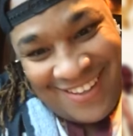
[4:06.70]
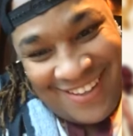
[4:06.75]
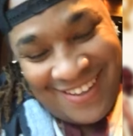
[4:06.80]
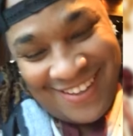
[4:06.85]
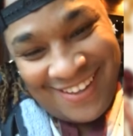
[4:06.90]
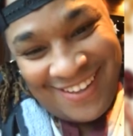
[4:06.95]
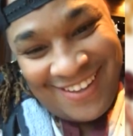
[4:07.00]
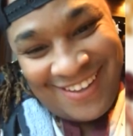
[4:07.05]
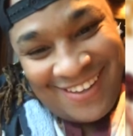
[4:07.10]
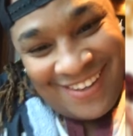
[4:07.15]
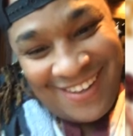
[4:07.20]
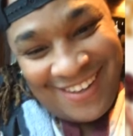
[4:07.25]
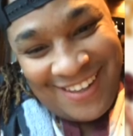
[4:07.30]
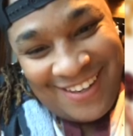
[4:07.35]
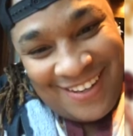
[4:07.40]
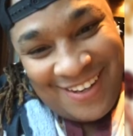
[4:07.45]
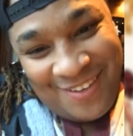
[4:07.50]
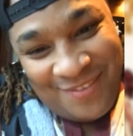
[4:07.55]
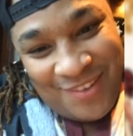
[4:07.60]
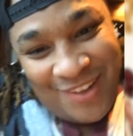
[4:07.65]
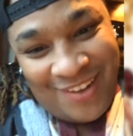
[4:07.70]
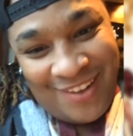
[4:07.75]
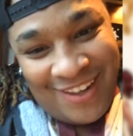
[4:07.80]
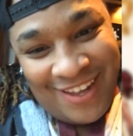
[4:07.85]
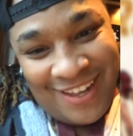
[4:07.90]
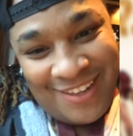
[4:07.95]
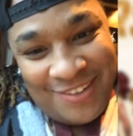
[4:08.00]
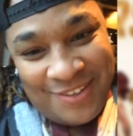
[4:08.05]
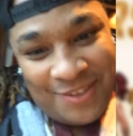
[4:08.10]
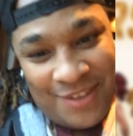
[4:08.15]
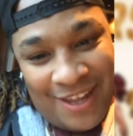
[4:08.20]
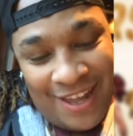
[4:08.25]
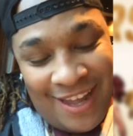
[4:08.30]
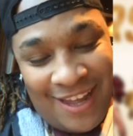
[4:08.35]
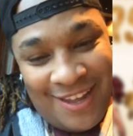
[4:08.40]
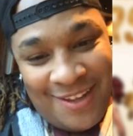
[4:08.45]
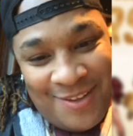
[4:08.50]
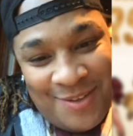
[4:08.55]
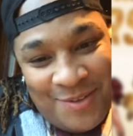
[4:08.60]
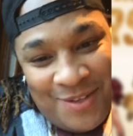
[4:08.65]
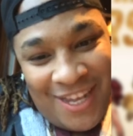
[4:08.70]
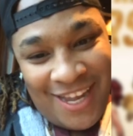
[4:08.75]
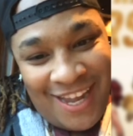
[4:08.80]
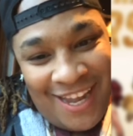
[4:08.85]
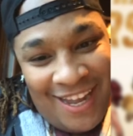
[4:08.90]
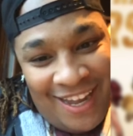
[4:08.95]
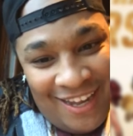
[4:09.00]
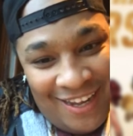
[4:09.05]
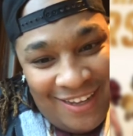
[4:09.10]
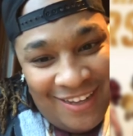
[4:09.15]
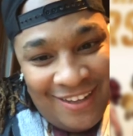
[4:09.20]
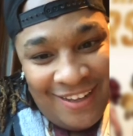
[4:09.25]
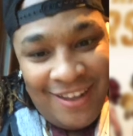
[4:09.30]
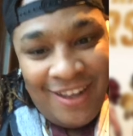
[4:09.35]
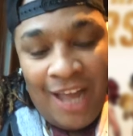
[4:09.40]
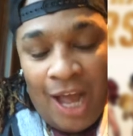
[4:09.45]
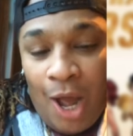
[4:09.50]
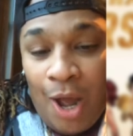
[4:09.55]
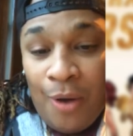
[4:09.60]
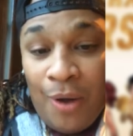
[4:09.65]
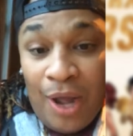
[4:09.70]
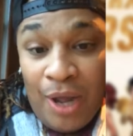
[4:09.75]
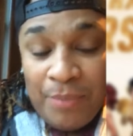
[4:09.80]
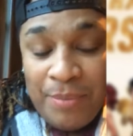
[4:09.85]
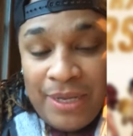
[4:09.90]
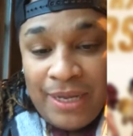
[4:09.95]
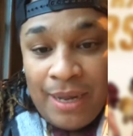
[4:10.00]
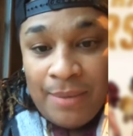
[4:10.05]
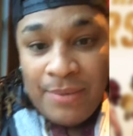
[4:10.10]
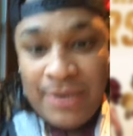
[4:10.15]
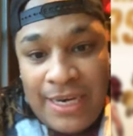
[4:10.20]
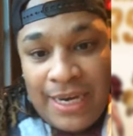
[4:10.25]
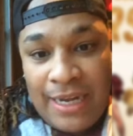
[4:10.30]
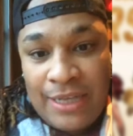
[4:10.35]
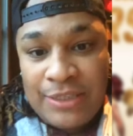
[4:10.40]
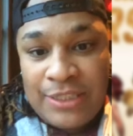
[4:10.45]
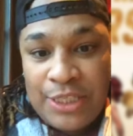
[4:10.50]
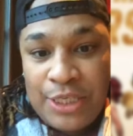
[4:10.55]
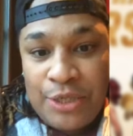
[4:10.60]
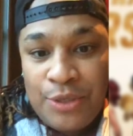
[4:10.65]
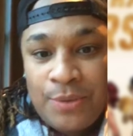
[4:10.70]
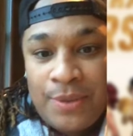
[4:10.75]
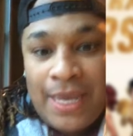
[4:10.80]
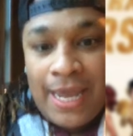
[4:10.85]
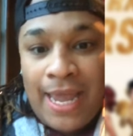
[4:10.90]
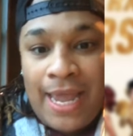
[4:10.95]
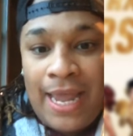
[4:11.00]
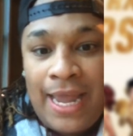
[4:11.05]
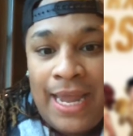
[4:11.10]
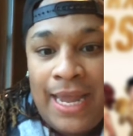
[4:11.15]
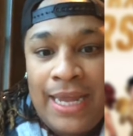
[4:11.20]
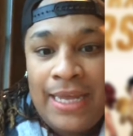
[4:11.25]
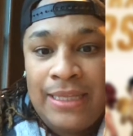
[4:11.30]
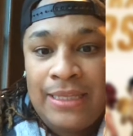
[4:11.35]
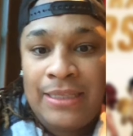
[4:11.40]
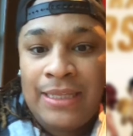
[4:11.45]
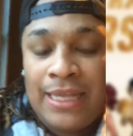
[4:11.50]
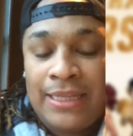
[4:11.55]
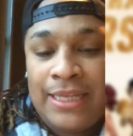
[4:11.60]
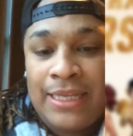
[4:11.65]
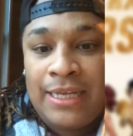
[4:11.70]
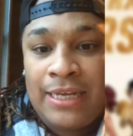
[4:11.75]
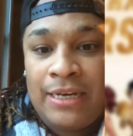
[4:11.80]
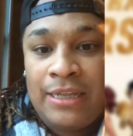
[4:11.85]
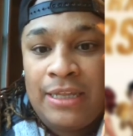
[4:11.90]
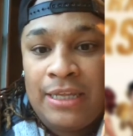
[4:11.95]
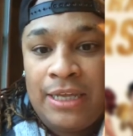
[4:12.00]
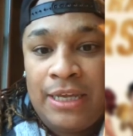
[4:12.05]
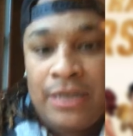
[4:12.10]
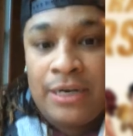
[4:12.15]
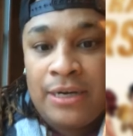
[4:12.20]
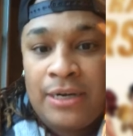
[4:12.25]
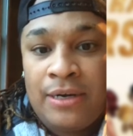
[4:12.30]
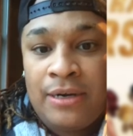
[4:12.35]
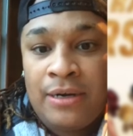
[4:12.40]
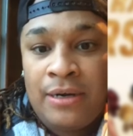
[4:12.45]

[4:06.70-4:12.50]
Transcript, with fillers: Oh, I love y'all. Hey, hey, UK. Oh, I'll be coming down to UK at the end of the year.